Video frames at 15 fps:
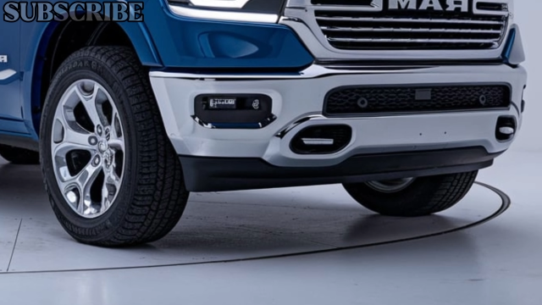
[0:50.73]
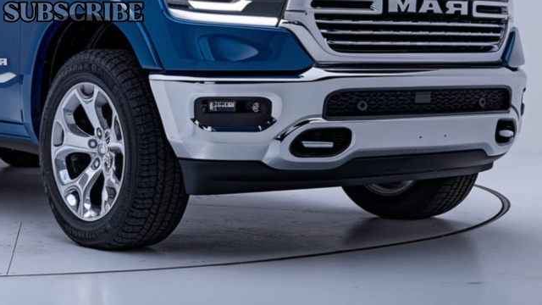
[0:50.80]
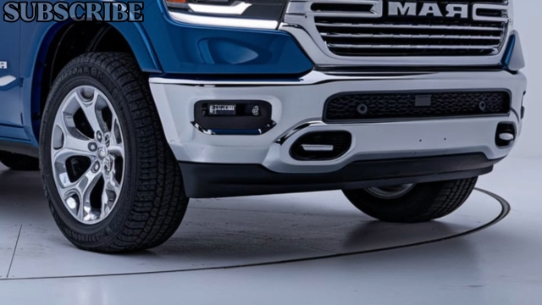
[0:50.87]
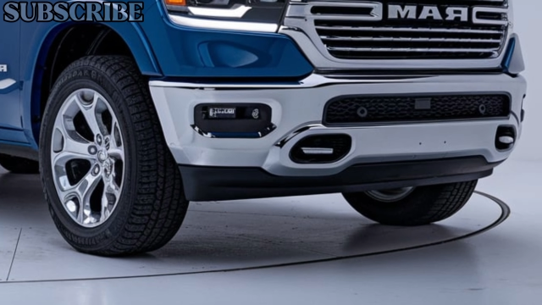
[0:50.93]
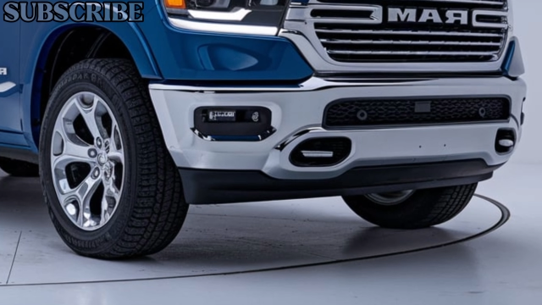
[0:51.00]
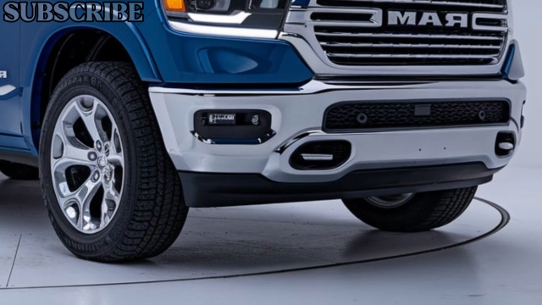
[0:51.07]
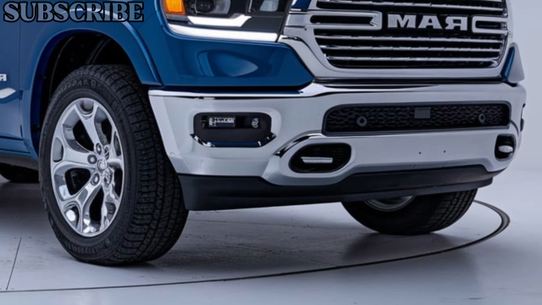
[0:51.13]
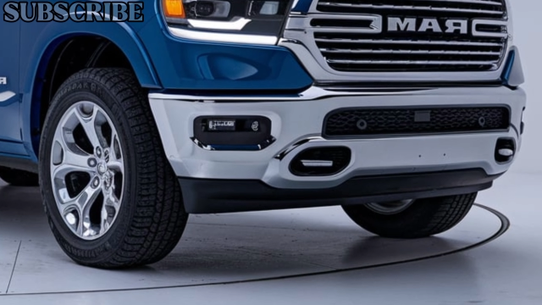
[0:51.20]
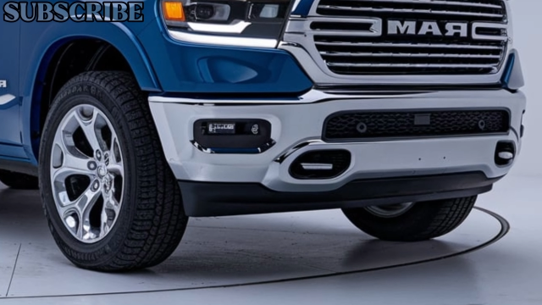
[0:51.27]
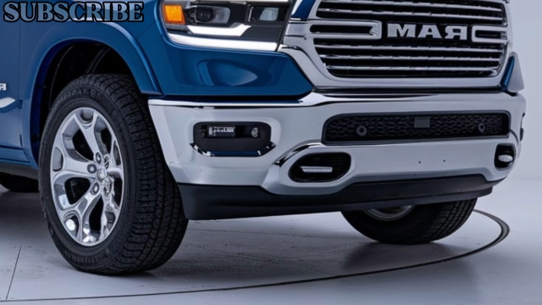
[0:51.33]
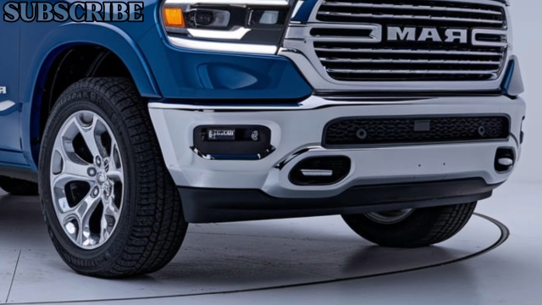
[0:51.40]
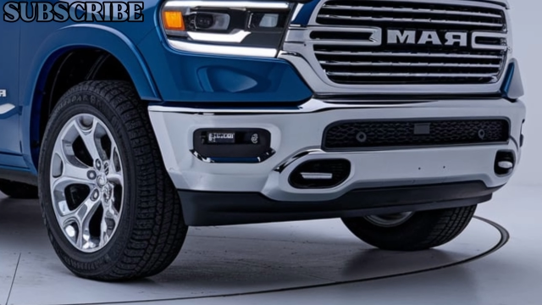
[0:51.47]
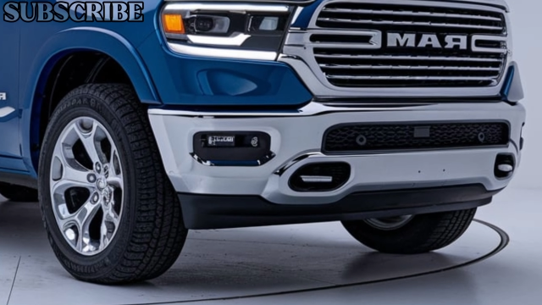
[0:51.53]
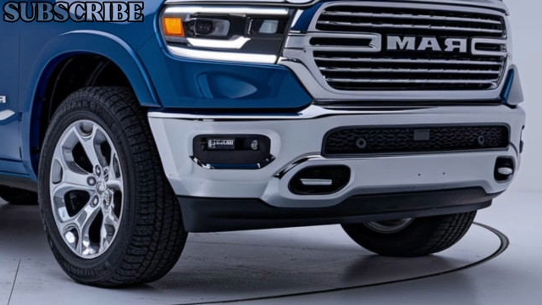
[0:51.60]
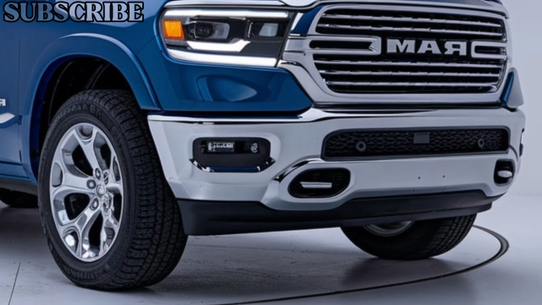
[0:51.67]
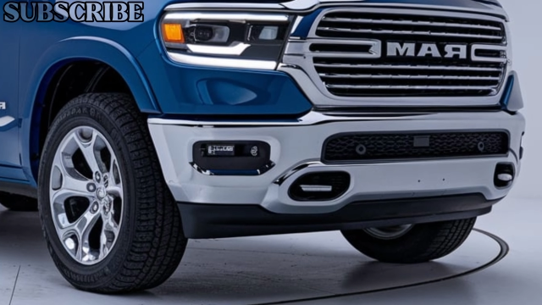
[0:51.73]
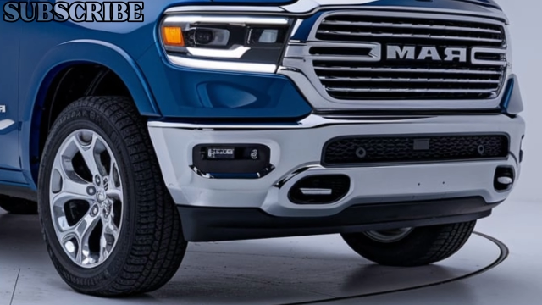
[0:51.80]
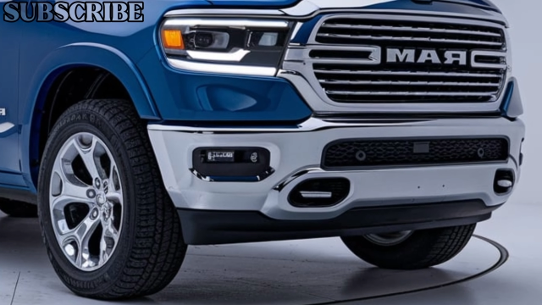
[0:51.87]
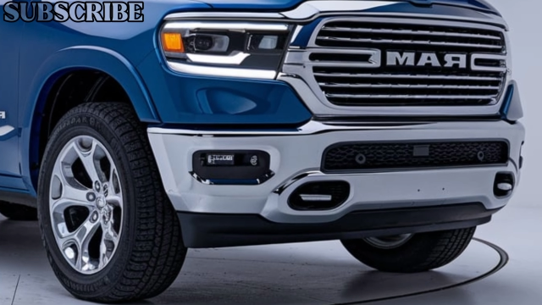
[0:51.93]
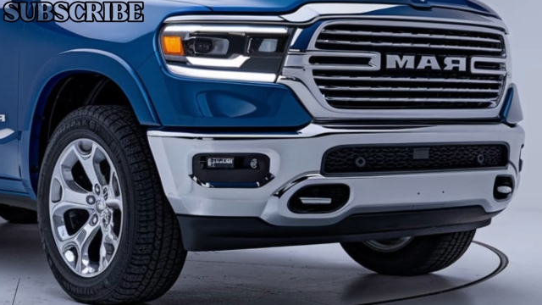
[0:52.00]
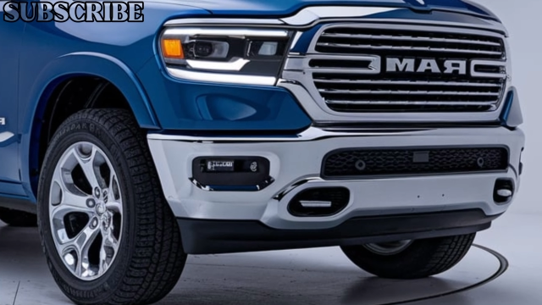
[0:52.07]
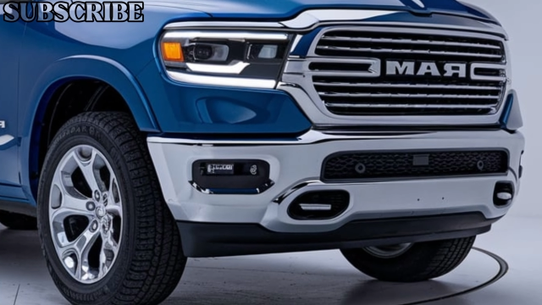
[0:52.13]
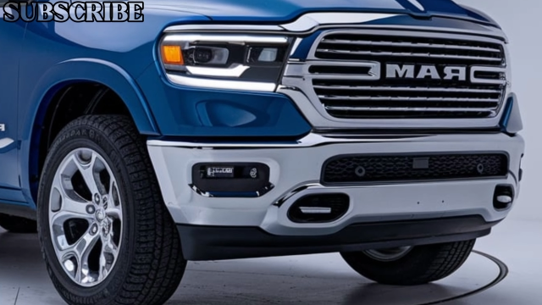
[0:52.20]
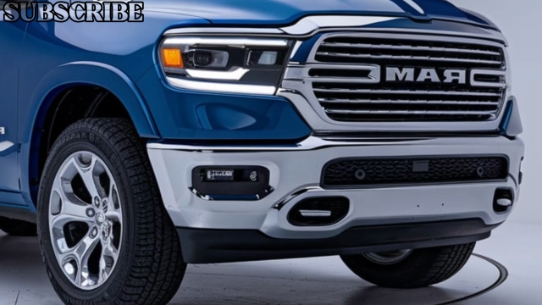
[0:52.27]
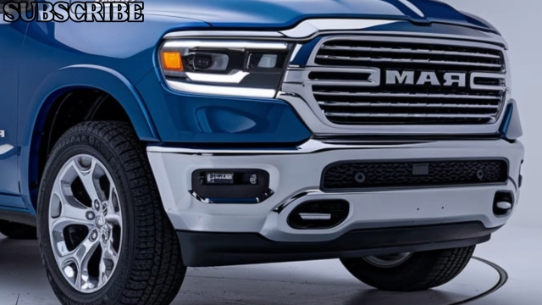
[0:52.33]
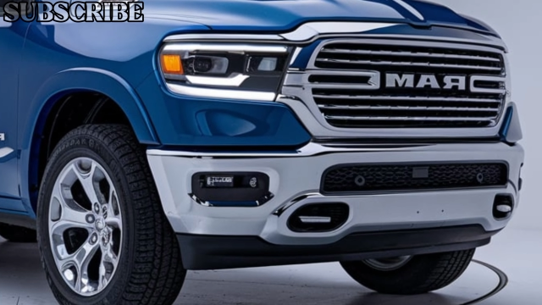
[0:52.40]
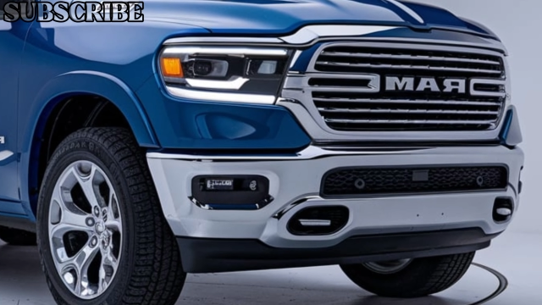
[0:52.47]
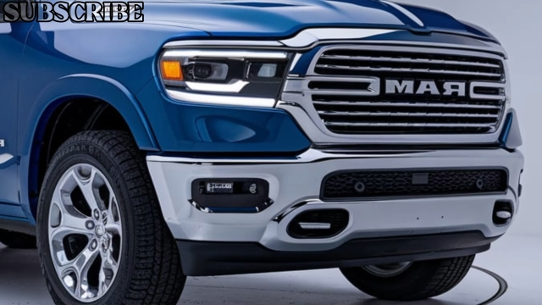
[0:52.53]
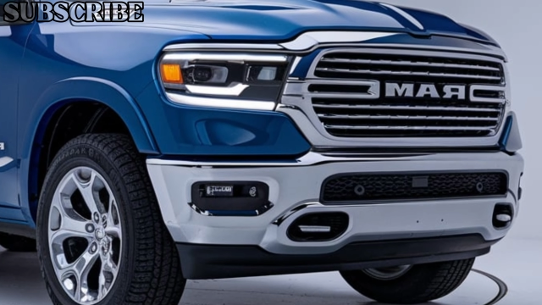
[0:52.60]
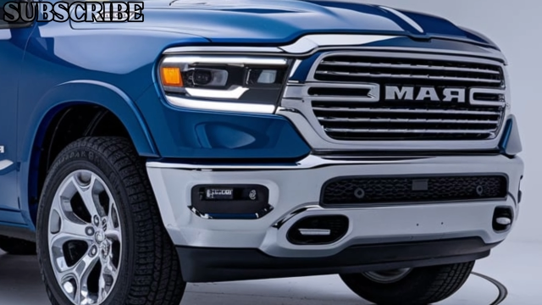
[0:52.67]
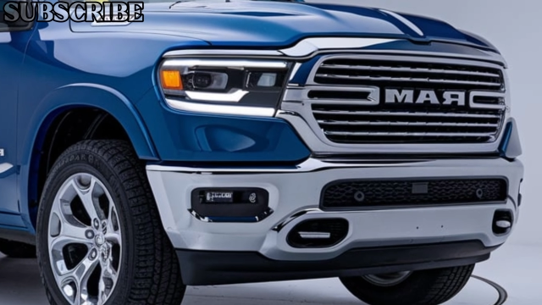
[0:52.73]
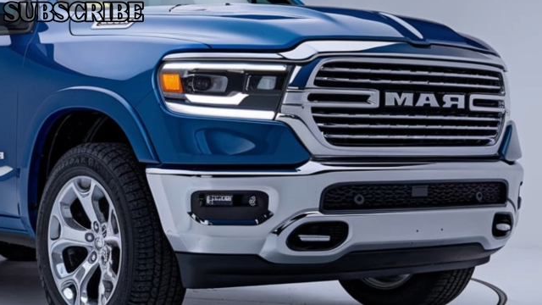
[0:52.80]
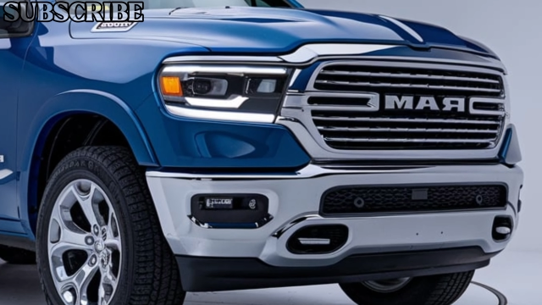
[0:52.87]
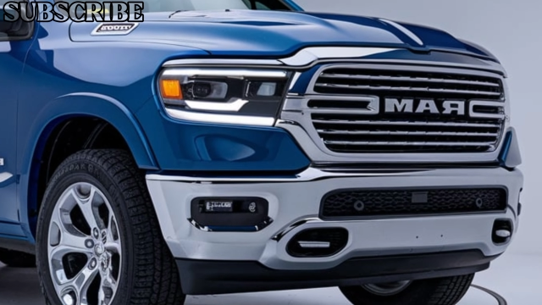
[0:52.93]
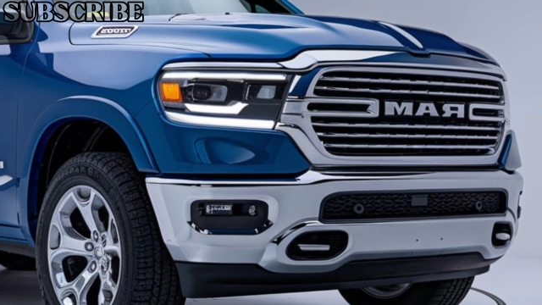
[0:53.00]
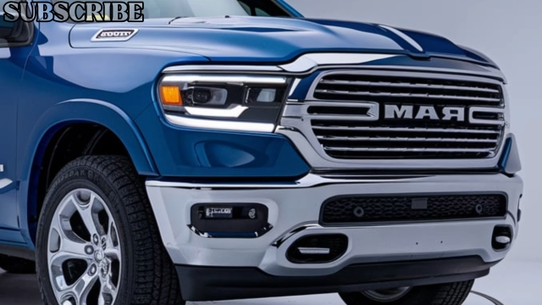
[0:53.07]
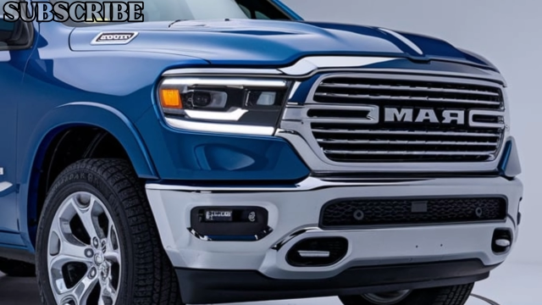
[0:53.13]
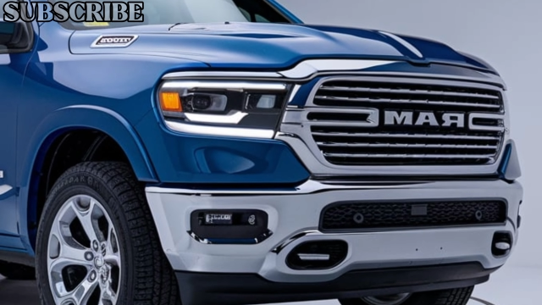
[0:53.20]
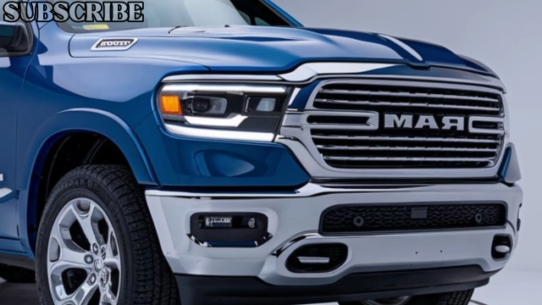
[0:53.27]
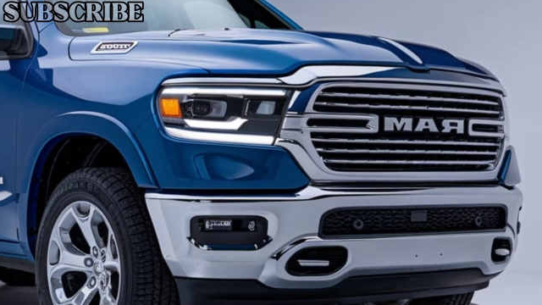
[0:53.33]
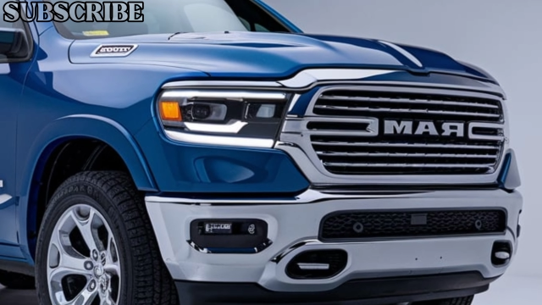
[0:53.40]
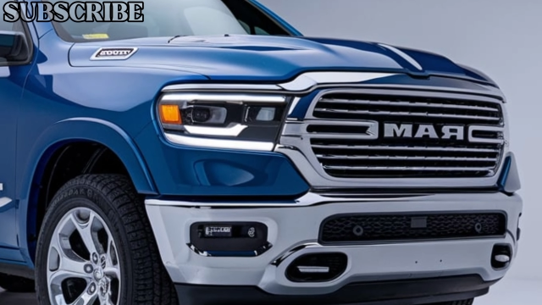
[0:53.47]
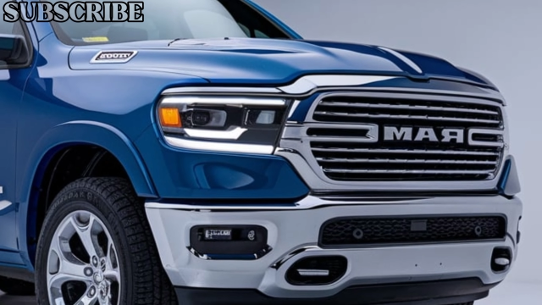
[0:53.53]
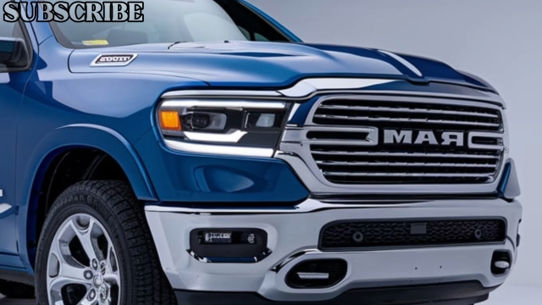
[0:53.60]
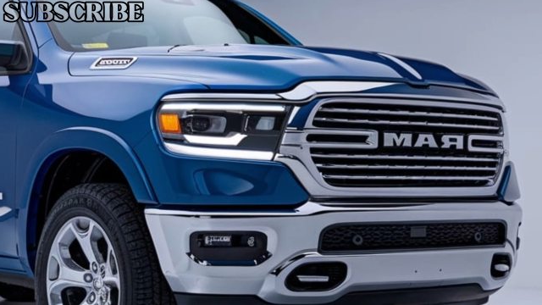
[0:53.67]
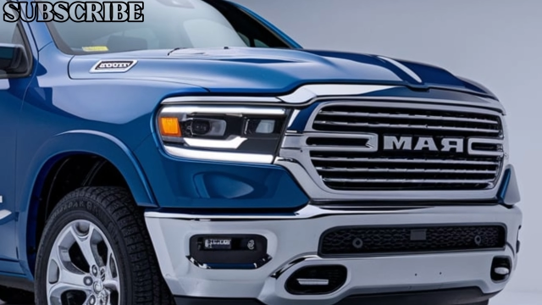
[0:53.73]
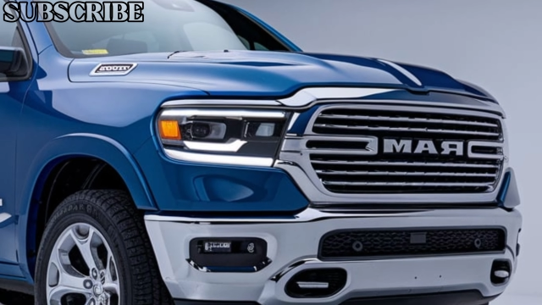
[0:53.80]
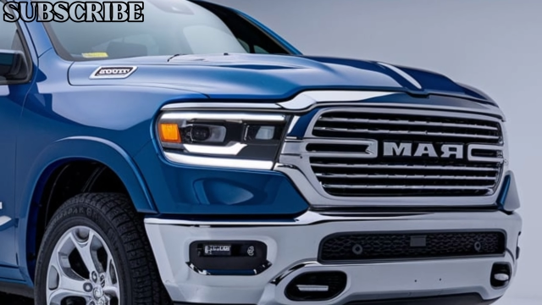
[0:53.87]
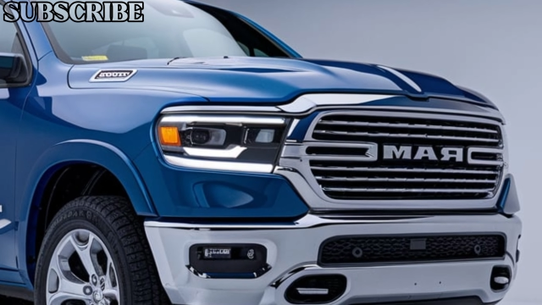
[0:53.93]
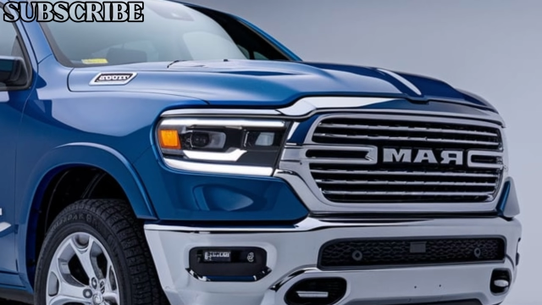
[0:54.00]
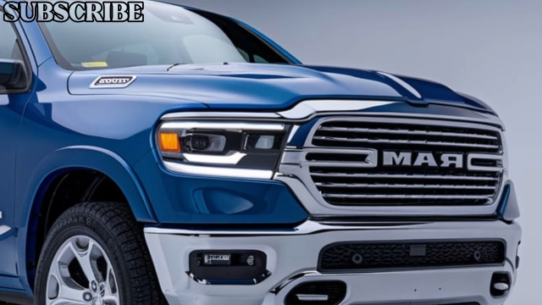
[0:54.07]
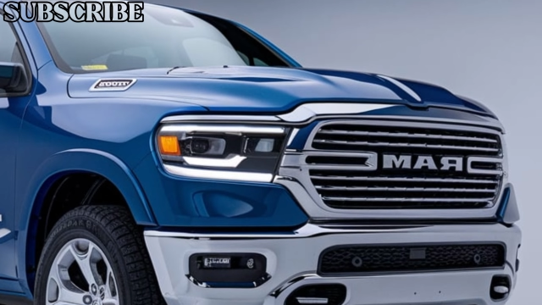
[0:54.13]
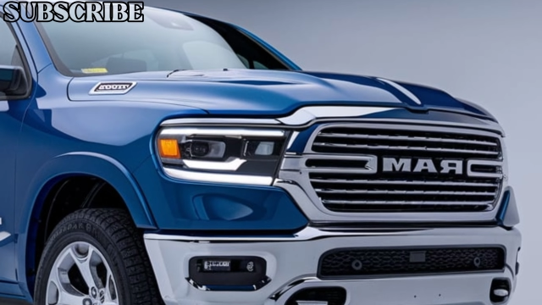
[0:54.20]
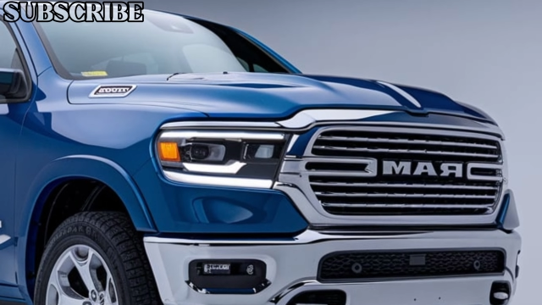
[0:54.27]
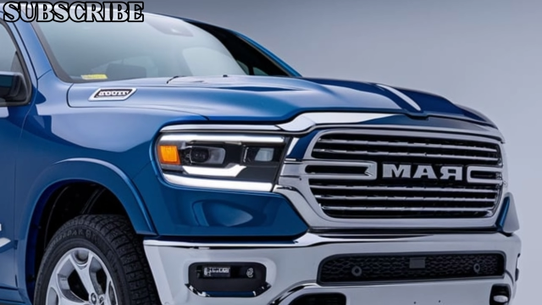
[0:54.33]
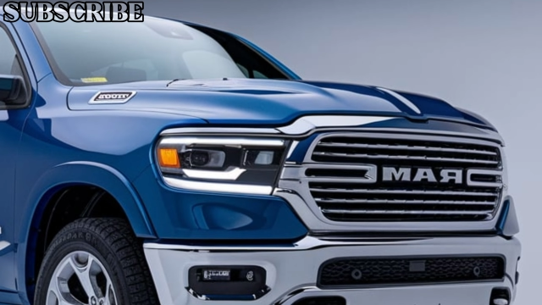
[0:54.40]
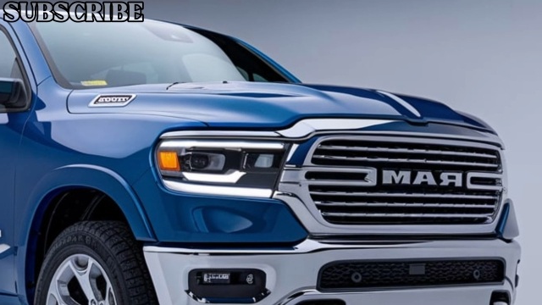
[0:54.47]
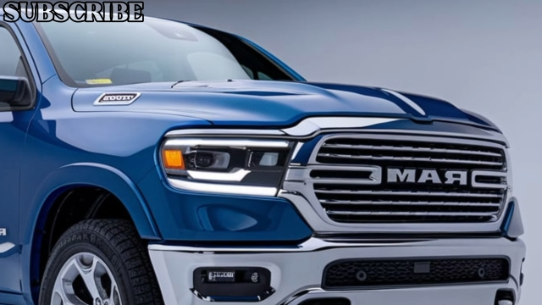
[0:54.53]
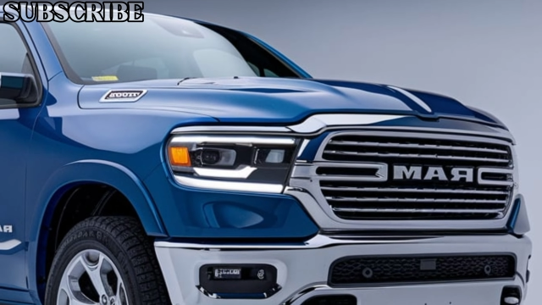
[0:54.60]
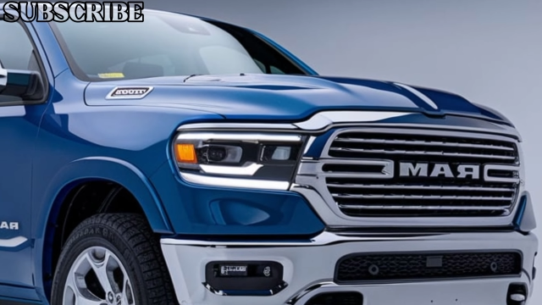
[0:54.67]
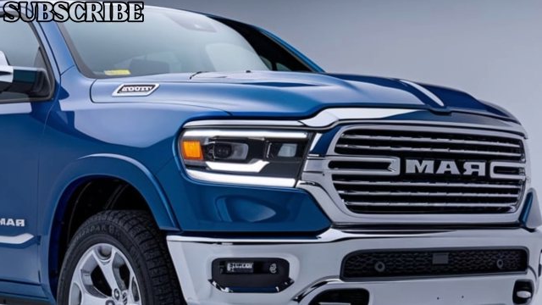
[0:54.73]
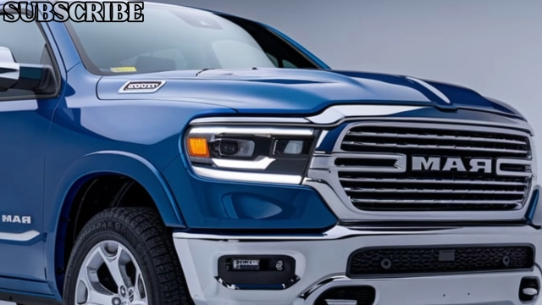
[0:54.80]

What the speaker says: No face is visible, so there are no lips to read.